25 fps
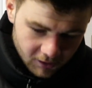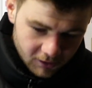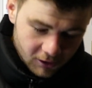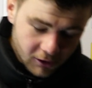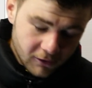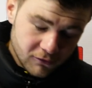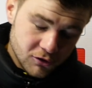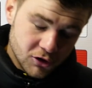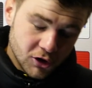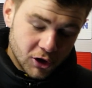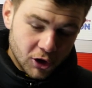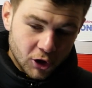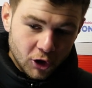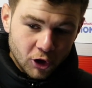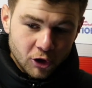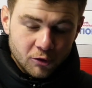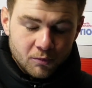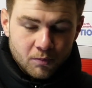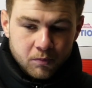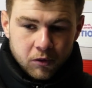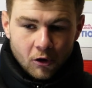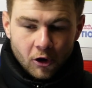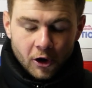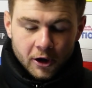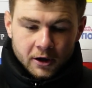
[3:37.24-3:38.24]
Also a
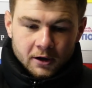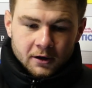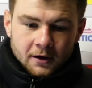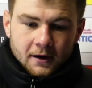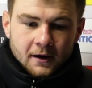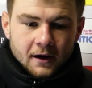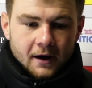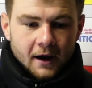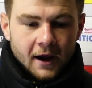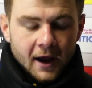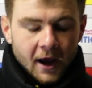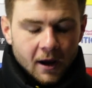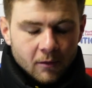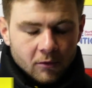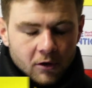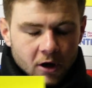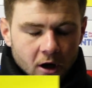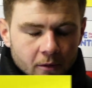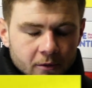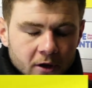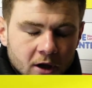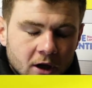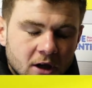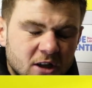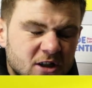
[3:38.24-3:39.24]
good point.
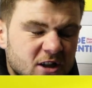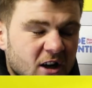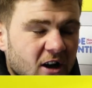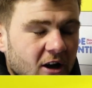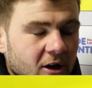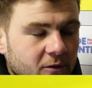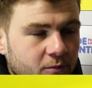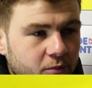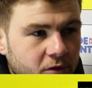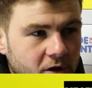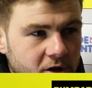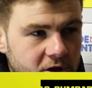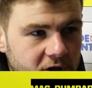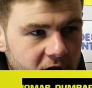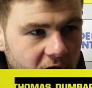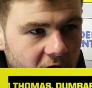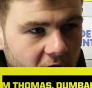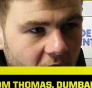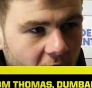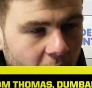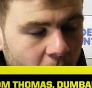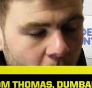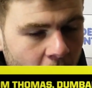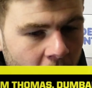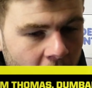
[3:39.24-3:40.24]
Coming here, it's a hard place to
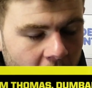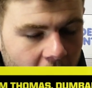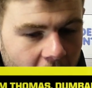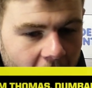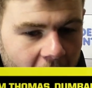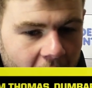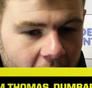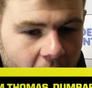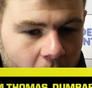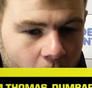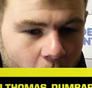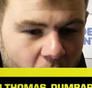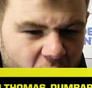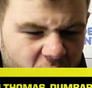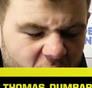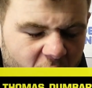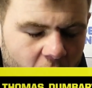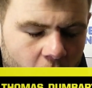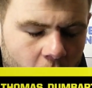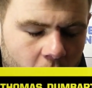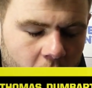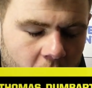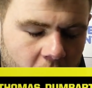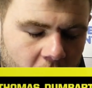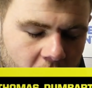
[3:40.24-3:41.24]
come. I
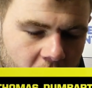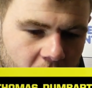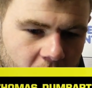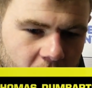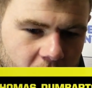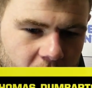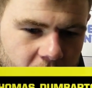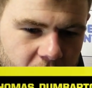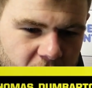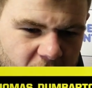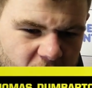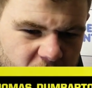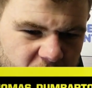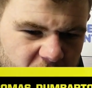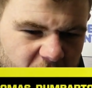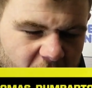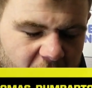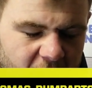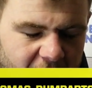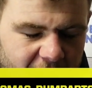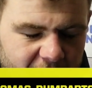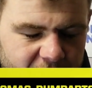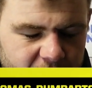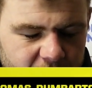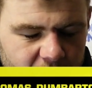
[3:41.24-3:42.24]
felt first
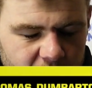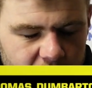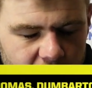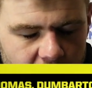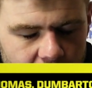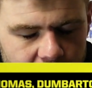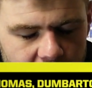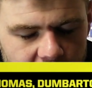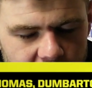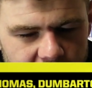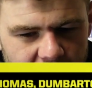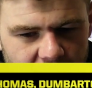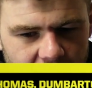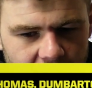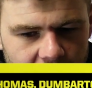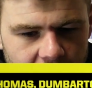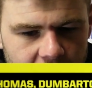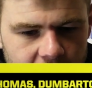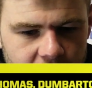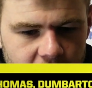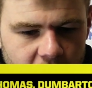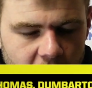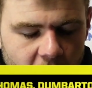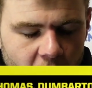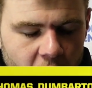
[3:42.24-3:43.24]
half we maybe didn't
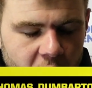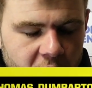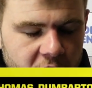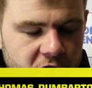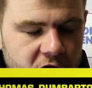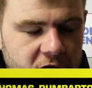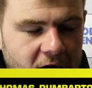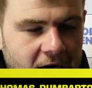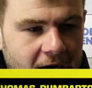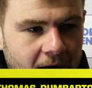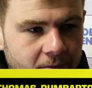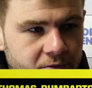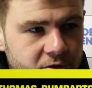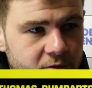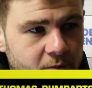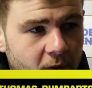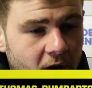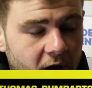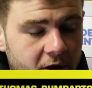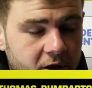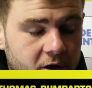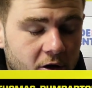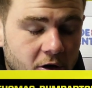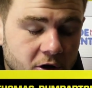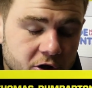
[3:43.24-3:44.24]
get out of the traps, but I
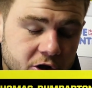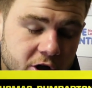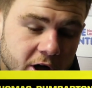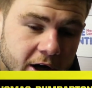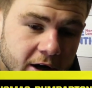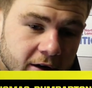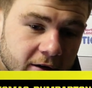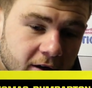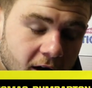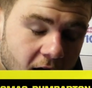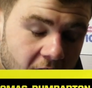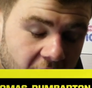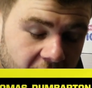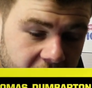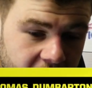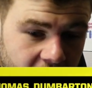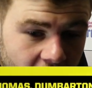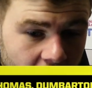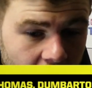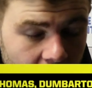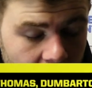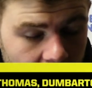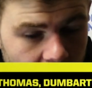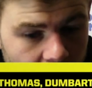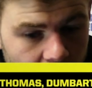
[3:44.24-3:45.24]
thought second half
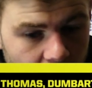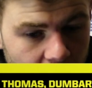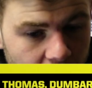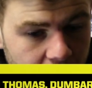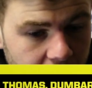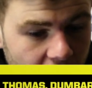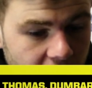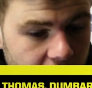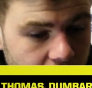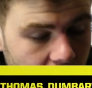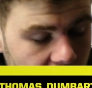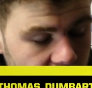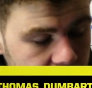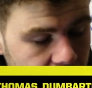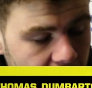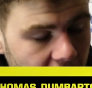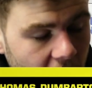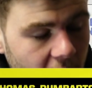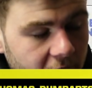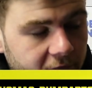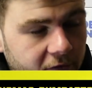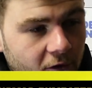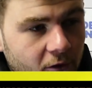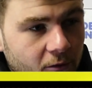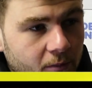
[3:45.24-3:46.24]
we played much better
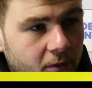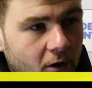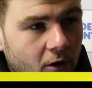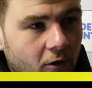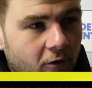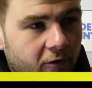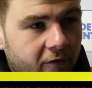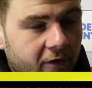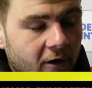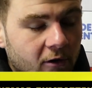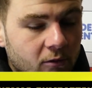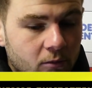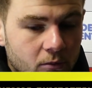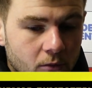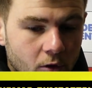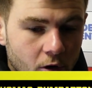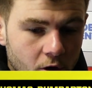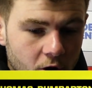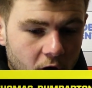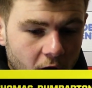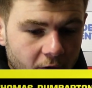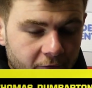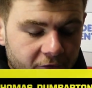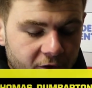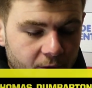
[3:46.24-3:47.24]
football, felt more
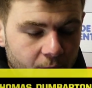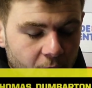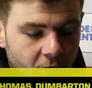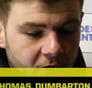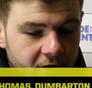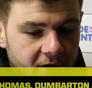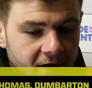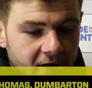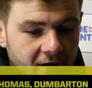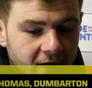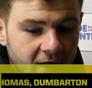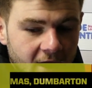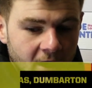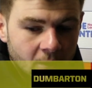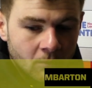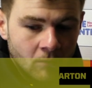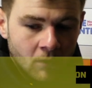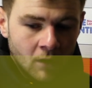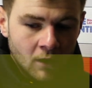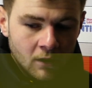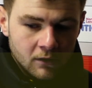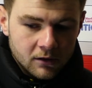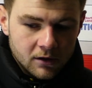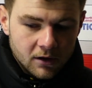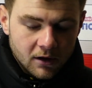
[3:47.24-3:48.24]
comfortable in the game.
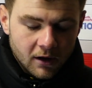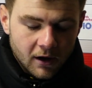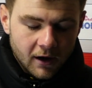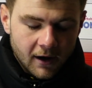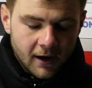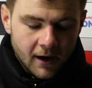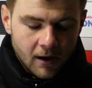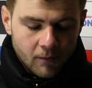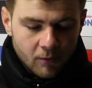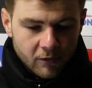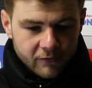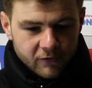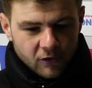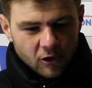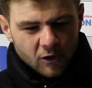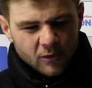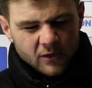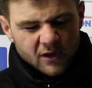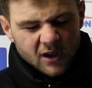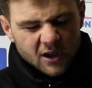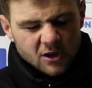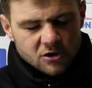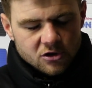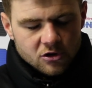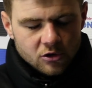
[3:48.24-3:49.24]
I thought when
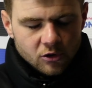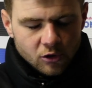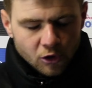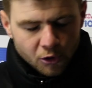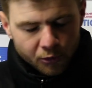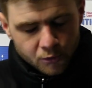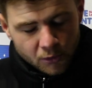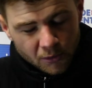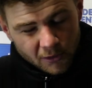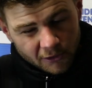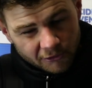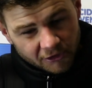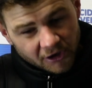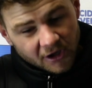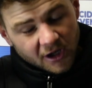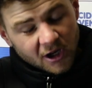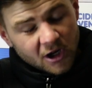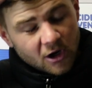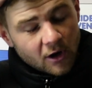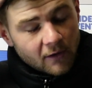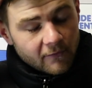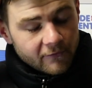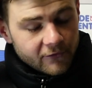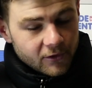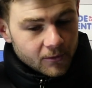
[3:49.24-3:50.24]
they scored we were really
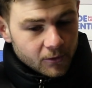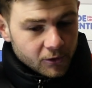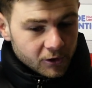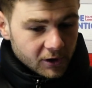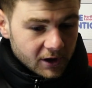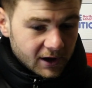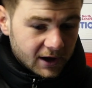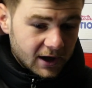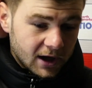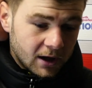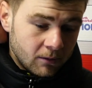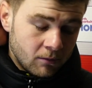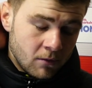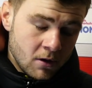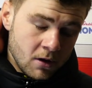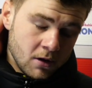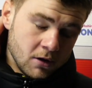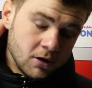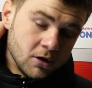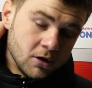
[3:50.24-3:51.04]
comfortable in the game.